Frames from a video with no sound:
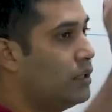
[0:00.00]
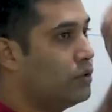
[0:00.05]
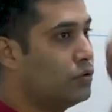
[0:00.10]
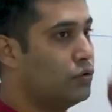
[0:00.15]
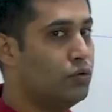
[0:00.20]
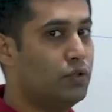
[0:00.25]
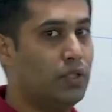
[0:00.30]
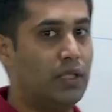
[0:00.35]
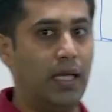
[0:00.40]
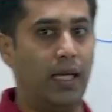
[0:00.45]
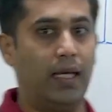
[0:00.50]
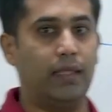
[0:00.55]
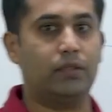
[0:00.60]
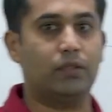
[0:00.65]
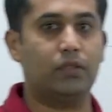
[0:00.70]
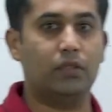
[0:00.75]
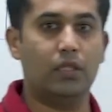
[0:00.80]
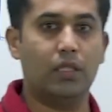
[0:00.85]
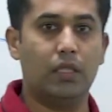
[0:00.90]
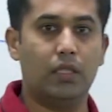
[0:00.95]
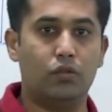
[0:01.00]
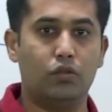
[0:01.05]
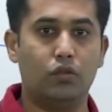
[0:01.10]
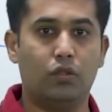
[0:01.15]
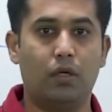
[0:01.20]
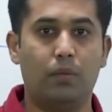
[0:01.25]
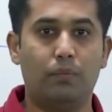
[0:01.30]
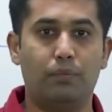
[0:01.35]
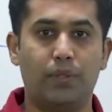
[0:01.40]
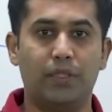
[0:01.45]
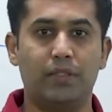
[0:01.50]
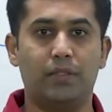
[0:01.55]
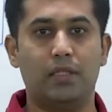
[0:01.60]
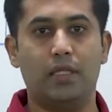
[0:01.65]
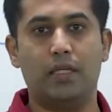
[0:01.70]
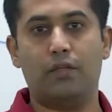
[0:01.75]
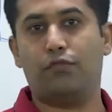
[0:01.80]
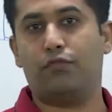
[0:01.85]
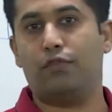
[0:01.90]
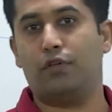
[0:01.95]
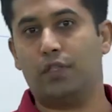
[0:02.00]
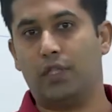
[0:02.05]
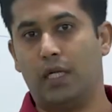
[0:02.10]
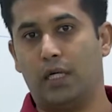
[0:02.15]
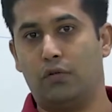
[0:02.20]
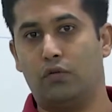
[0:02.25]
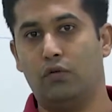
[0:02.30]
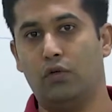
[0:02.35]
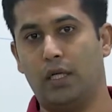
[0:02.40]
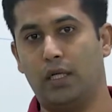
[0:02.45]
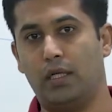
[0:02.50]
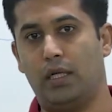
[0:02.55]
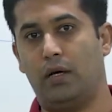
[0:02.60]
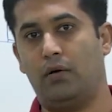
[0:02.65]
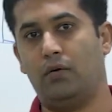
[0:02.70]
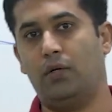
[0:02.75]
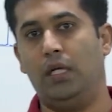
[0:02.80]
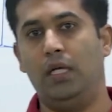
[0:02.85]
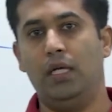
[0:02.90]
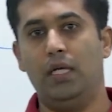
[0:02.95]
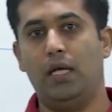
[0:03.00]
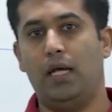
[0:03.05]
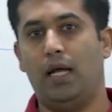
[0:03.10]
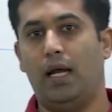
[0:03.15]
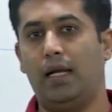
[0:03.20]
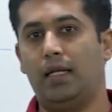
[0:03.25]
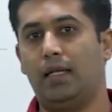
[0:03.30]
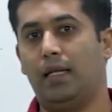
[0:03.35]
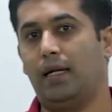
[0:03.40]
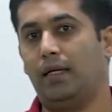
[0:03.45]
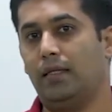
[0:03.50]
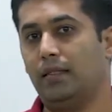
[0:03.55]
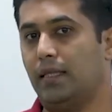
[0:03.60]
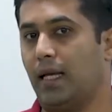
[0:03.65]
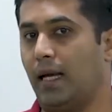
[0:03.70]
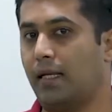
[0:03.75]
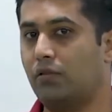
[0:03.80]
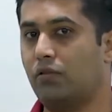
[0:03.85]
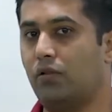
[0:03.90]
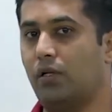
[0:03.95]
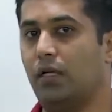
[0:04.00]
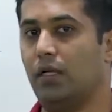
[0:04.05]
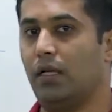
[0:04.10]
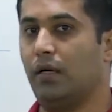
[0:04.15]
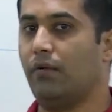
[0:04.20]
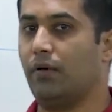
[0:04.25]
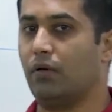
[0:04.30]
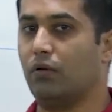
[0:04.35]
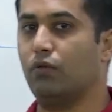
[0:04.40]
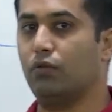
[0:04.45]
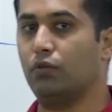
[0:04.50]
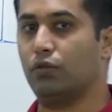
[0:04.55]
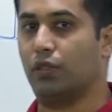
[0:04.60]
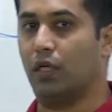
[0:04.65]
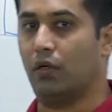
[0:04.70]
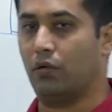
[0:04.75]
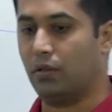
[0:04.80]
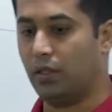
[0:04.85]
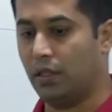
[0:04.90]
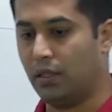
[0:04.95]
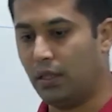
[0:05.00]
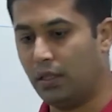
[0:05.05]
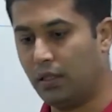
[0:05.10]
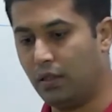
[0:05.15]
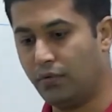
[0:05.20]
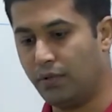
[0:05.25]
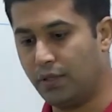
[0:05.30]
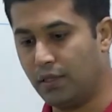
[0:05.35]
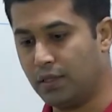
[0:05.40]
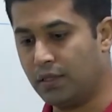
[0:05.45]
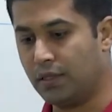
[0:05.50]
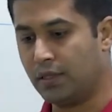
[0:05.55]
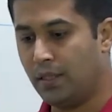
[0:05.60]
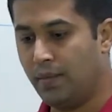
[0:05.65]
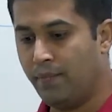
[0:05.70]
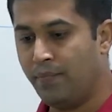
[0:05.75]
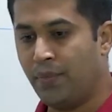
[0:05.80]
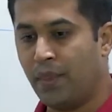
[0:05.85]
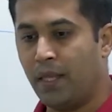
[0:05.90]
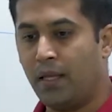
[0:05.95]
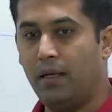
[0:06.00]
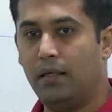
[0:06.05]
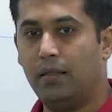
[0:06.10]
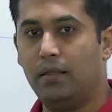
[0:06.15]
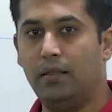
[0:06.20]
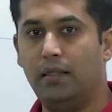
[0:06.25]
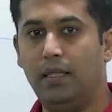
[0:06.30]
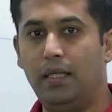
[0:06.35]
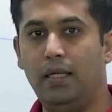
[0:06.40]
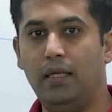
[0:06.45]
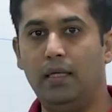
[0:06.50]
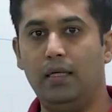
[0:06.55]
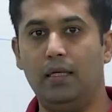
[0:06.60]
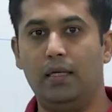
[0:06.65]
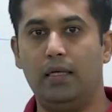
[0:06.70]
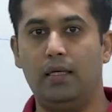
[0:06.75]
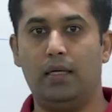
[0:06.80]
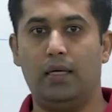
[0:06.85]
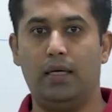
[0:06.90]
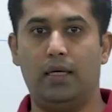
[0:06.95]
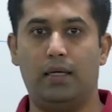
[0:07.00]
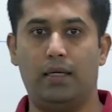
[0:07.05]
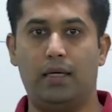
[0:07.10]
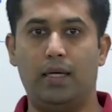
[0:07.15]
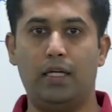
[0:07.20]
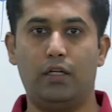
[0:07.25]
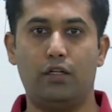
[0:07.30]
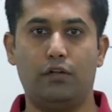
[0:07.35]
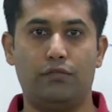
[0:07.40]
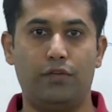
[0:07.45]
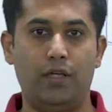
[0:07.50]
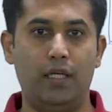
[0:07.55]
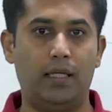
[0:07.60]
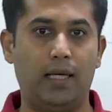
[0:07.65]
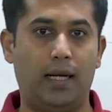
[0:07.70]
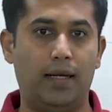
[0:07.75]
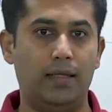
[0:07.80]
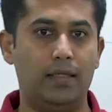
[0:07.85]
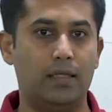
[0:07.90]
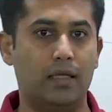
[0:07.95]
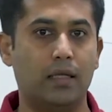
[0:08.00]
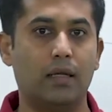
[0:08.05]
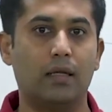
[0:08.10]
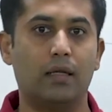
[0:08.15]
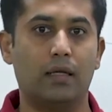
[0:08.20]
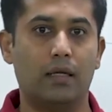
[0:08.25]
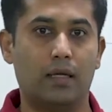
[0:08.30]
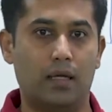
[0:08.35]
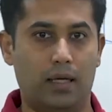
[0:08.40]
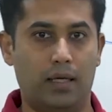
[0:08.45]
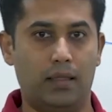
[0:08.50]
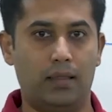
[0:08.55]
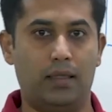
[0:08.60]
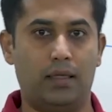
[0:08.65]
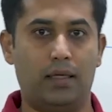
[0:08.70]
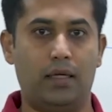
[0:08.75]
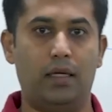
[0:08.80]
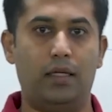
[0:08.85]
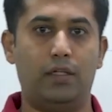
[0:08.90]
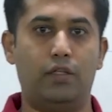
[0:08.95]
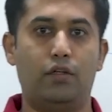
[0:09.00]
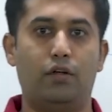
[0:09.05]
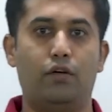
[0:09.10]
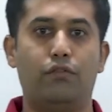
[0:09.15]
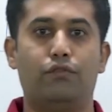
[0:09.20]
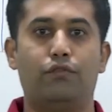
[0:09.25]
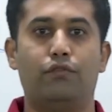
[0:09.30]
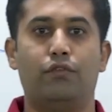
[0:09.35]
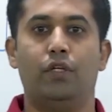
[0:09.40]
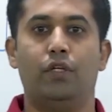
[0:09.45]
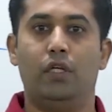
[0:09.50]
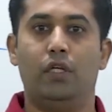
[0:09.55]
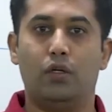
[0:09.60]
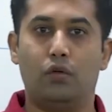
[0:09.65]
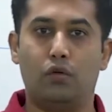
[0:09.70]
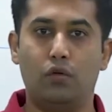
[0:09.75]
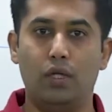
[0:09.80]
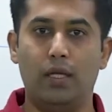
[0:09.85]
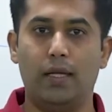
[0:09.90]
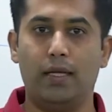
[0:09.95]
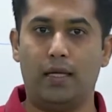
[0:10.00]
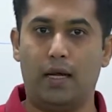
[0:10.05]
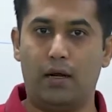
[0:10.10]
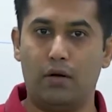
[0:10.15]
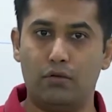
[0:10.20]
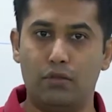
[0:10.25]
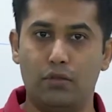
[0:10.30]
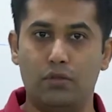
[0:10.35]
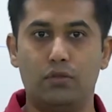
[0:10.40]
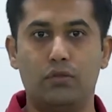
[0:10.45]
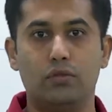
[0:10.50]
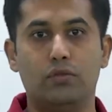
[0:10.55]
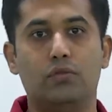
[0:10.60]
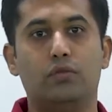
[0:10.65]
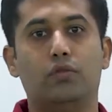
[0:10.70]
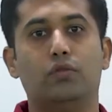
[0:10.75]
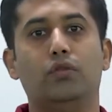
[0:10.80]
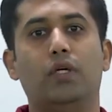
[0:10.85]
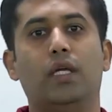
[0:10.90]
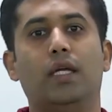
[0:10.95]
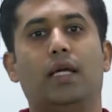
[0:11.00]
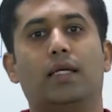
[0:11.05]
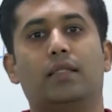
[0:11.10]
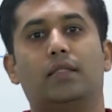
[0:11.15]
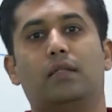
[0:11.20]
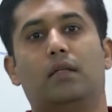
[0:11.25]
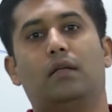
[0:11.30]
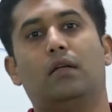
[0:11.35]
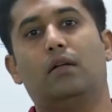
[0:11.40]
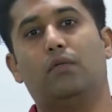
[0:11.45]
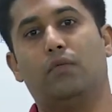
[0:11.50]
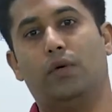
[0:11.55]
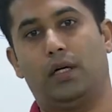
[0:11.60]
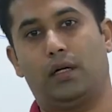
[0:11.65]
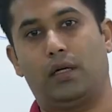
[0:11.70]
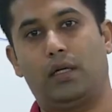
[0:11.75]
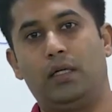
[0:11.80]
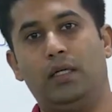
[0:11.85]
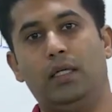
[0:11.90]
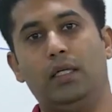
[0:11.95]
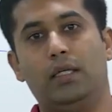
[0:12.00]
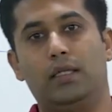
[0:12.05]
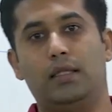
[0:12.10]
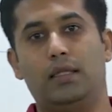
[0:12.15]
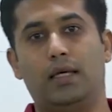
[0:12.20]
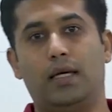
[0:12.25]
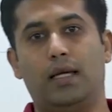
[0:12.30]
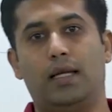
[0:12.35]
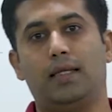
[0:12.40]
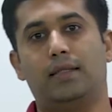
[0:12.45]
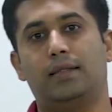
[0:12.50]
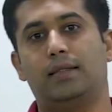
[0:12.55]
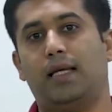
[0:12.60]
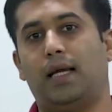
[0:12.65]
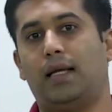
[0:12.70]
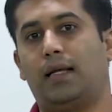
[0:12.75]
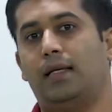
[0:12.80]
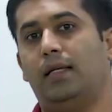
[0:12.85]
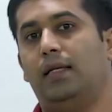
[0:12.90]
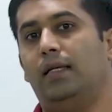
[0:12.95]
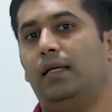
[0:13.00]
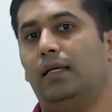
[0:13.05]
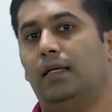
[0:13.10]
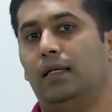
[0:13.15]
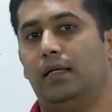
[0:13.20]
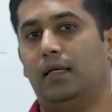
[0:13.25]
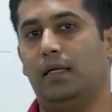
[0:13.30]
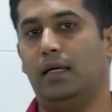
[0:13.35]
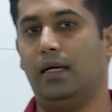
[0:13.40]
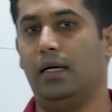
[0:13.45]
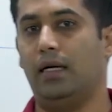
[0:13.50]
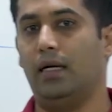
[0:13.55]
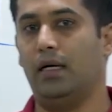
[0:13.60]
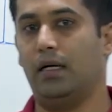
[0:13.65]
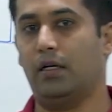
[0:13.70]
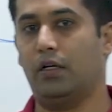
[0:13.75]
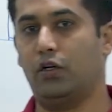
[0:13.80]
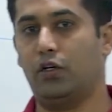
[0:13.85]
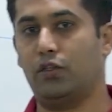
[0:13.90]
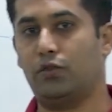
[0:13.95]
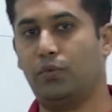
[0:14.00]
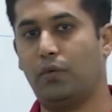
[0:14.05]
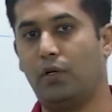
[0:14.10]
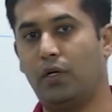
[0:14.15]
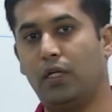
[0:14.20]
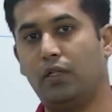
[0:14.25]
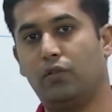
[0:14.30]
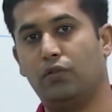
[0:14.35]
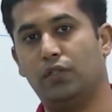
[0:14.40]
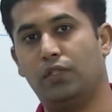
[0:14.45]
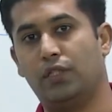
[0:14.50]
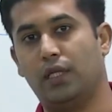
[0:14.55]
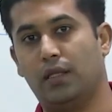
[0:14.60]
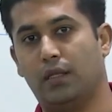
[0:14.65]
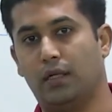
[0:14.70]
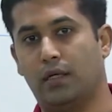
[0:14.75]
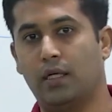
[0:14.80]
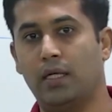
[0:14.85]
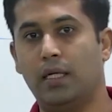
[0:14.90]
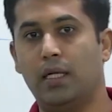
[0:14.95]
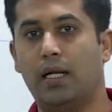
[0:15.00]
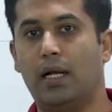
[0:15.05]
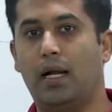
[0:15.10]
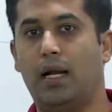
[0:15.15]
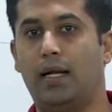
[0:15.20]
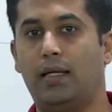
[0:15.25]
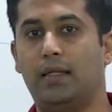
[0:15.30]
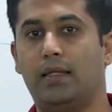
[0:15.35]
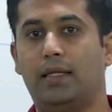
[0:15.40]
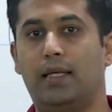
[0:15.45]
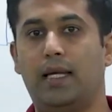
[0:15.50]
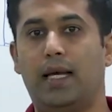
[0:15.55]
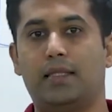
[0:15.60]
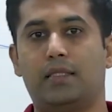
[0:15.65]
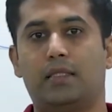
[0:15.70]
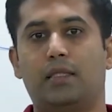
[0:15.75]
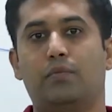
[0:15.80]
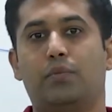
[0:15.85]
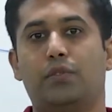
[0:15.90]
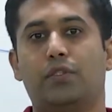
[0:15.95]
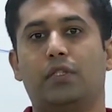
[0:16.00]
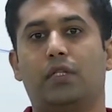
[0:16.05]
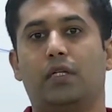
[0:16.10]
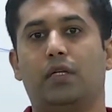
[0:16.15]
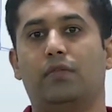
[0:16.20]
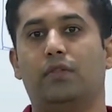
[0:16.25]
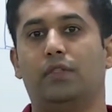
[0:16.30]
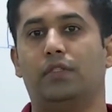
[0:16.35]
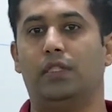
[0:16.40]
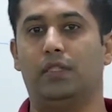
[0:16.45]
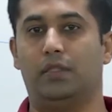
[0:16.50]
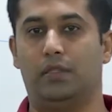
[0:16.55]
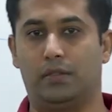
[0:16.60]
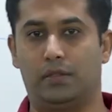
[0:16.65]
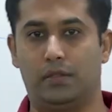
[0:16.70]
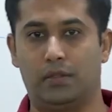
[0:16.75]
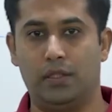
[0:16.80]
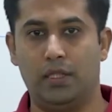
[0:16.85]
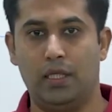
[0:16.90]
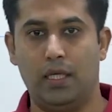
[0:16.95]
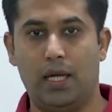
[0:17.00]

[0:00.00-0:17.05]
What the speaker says: to the gas to compensate for that cooling down, and that it actually never cools down. In other words, the rate of heat addition and the rate of cooling down due to doing external work, they are exactly corresponding to each other, and the gas temperature never changes.